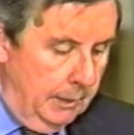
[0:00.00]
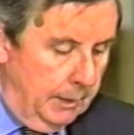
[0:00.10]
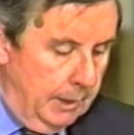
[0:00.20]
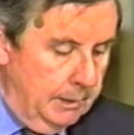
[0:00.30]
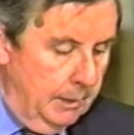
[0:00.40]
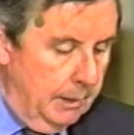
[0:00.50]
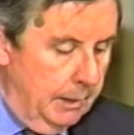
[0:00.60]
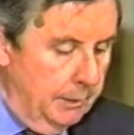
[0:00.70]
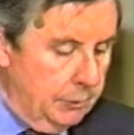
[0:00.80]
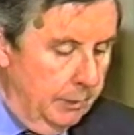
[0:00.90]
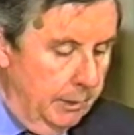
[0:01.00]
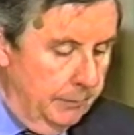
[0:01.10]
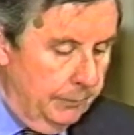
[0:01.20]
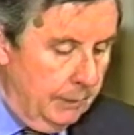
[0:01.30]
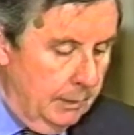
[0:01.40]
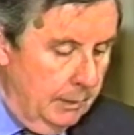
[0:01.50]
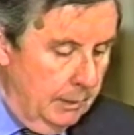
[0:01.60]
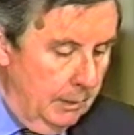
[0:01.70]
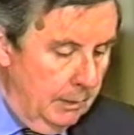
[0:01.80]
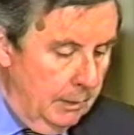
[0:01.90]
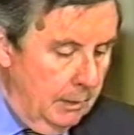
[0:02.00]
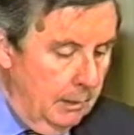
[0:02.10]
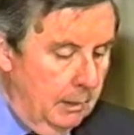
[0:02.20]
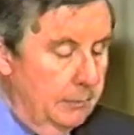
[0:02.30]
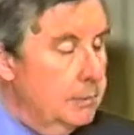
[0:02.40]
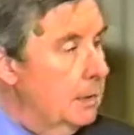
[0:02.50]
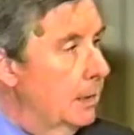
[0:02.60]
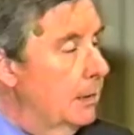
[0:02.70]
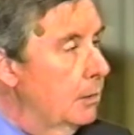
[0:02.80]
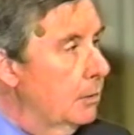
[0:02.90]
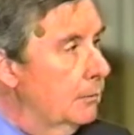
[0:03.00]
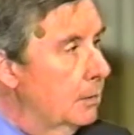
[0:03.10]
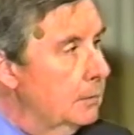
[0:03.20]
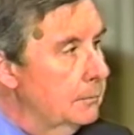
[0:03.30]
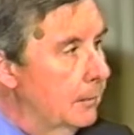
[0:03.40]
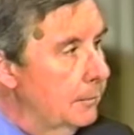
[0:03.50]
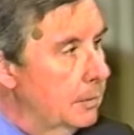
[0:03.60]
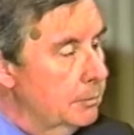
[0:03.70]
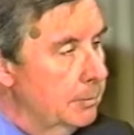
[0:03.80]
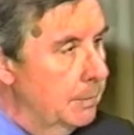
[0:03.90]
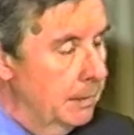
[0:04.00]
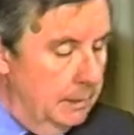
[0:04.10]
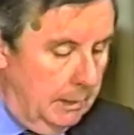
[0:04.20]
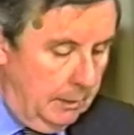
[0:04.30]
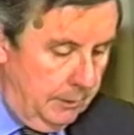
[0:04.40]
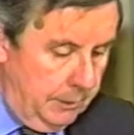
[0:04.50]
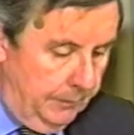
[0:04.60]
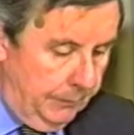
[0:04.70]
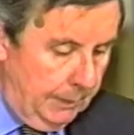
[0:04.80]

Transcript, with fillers: in nineteen ninety-three of slightly over five hundred billion dollars.